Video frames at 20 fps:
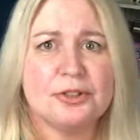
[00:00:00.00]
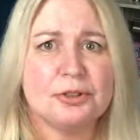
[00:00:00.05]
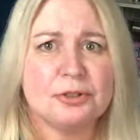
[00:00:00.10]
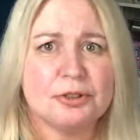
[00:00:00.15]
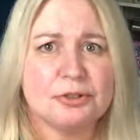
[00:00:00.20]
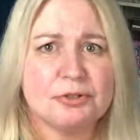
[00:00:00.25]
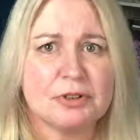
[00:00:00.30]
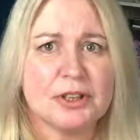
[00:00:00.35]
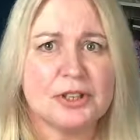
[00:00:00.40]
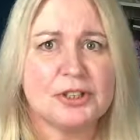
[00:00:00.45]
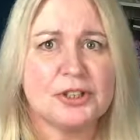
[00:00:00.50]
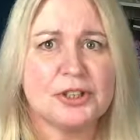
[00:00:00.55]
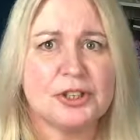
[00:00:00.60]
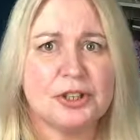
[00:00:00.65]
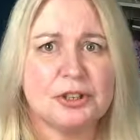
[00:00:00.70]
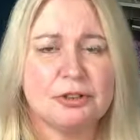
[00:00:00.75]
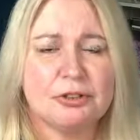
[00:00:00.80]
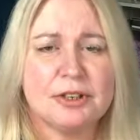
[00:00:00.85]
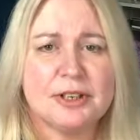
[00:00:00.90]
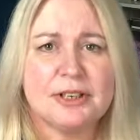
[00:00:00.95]
your strategy,
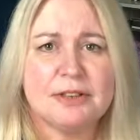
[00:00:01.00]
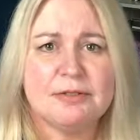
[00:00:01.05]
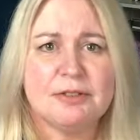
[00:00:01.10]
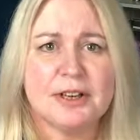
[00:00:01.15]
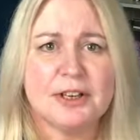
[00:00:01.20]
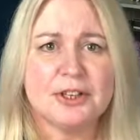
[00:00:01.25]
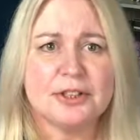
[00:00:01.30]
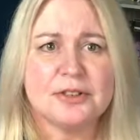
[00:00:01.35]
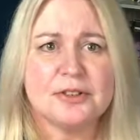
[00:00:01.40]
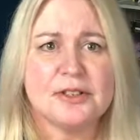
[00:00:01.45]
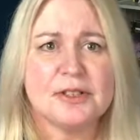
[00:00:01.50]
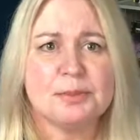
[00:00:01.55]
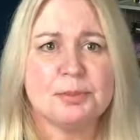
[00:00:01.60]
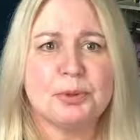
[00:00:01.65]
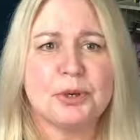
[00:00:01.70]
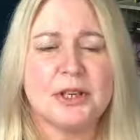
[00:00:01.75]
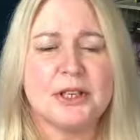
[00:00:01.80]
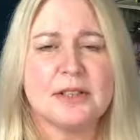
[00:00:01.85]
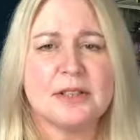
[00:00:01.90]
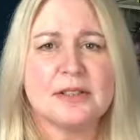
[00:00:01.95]
your innovation
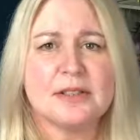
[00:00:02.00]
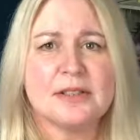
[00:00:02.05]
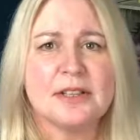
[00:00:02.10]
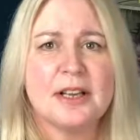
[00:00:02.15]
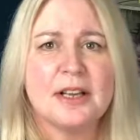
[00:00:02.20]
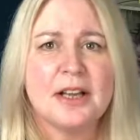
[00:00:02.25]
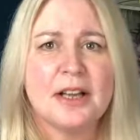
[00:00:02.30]
sprints,